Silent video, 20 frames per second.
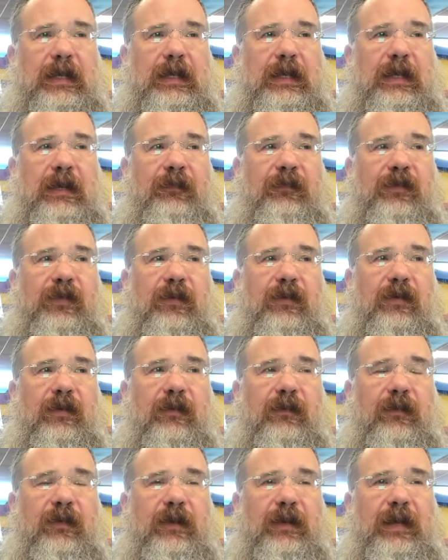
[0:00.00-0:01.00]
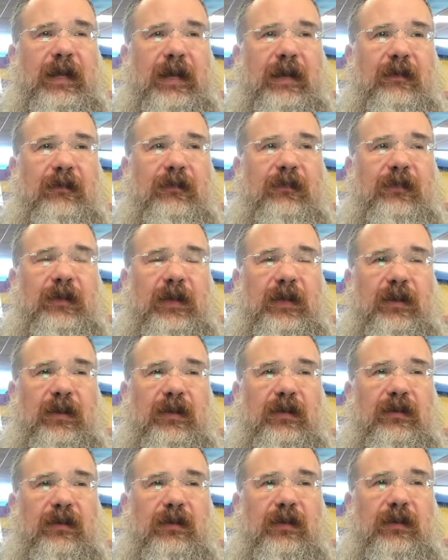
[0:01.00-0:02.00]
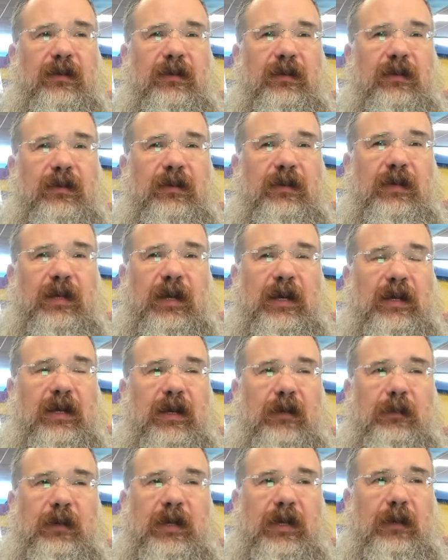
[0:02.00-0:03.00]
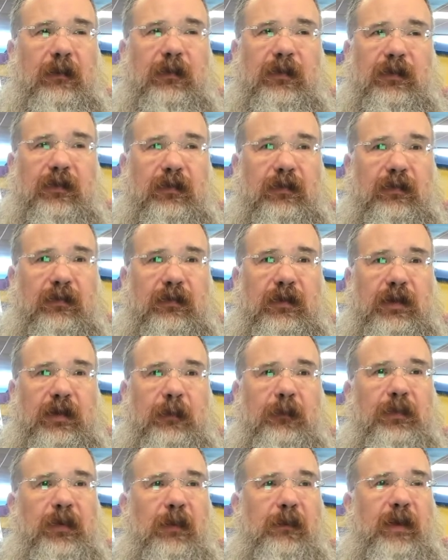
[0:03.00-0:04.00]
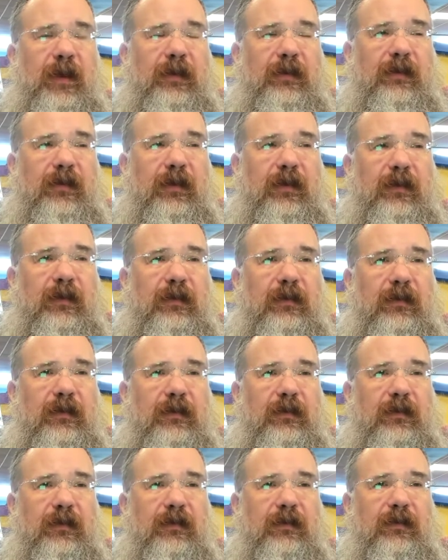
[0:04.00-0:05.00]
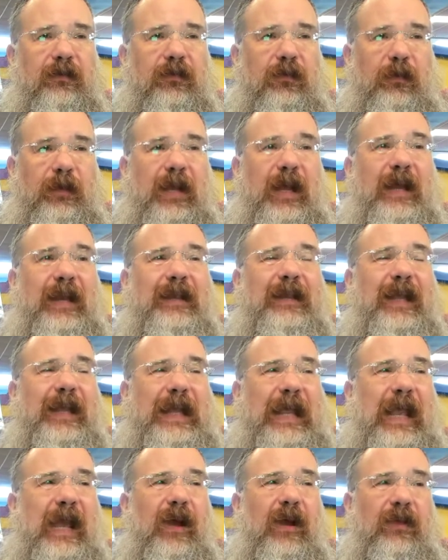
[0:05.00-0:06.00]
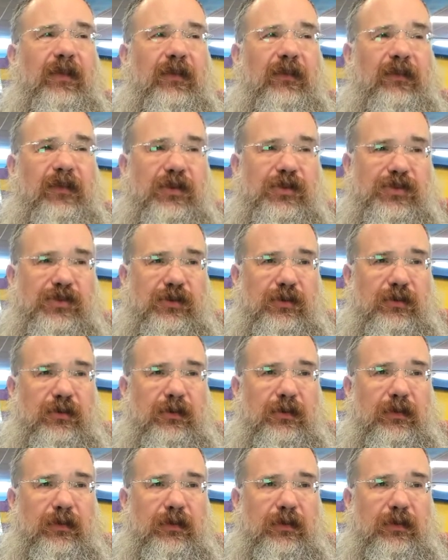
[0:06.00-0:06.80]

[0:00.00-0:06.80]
if you're not feeling good, you're not going to be able to implement it. So we got to take care of this issue.